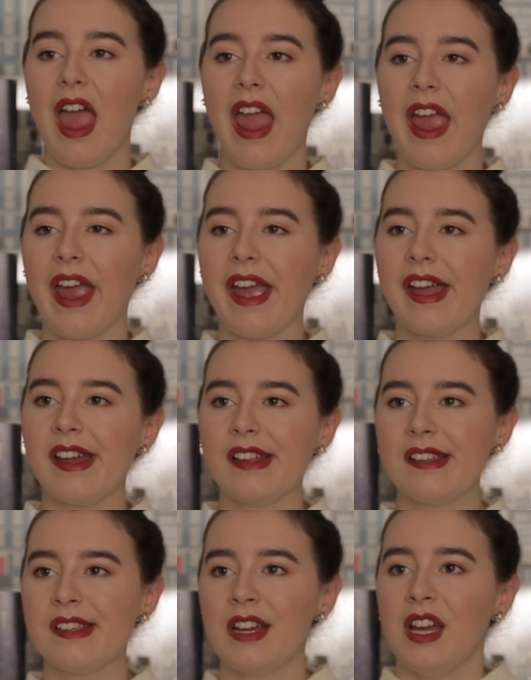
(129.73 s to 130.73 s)

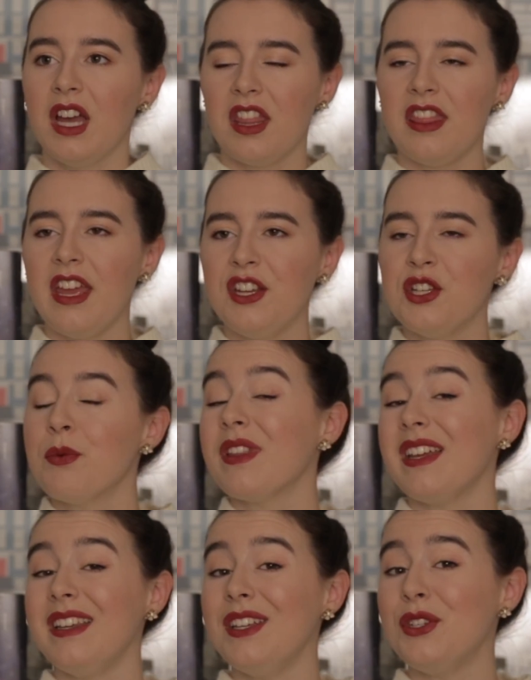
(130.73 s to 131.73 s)
and they do what
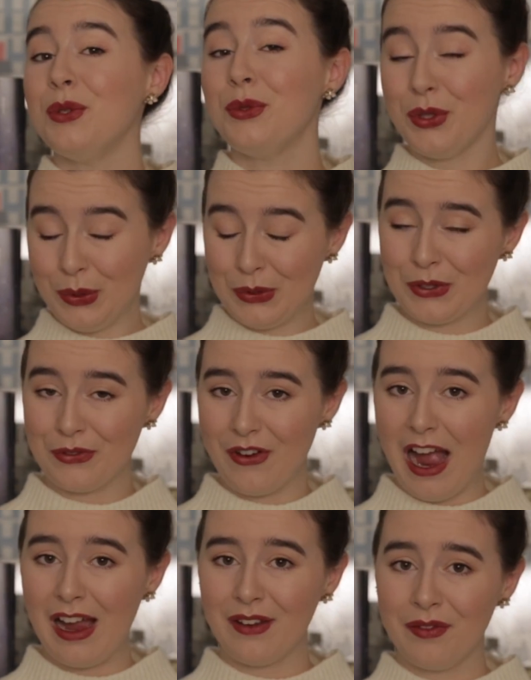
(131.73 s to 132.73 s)
they need to
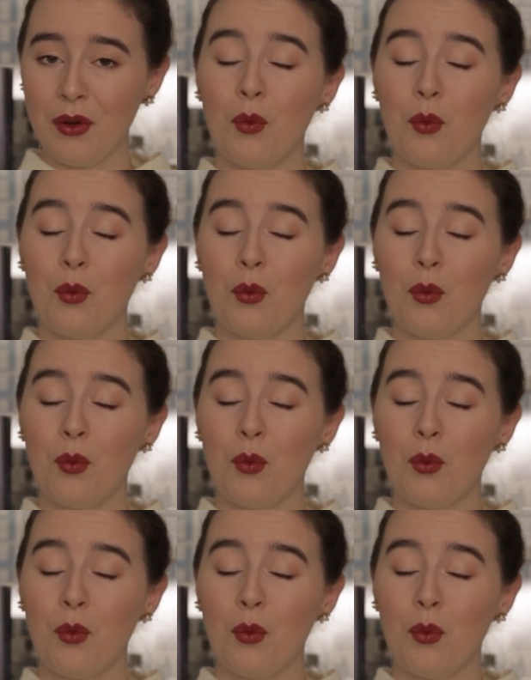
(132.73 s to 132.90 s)
survive.